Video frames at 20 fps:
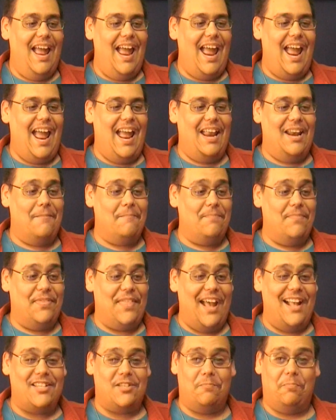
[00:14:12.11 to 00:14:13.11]
and
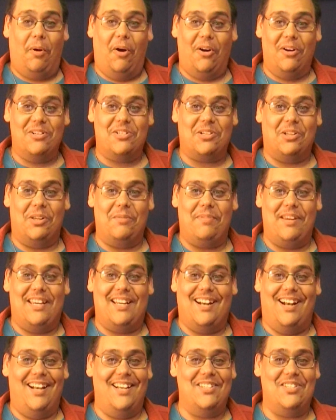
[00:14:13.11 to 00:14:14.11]
that's partially
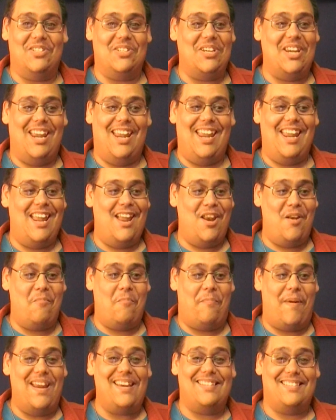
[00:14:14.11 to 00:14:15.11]
because it
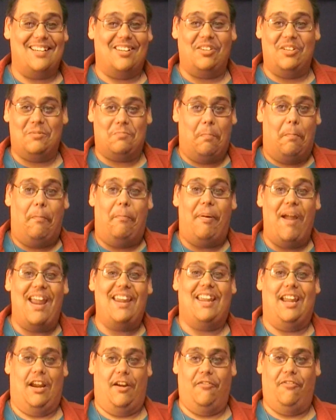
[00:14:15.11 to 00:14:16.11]
basically is
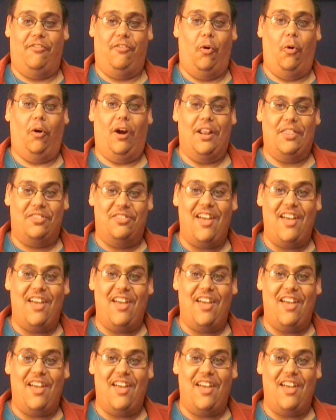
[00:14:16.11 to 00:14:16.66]
begging for it.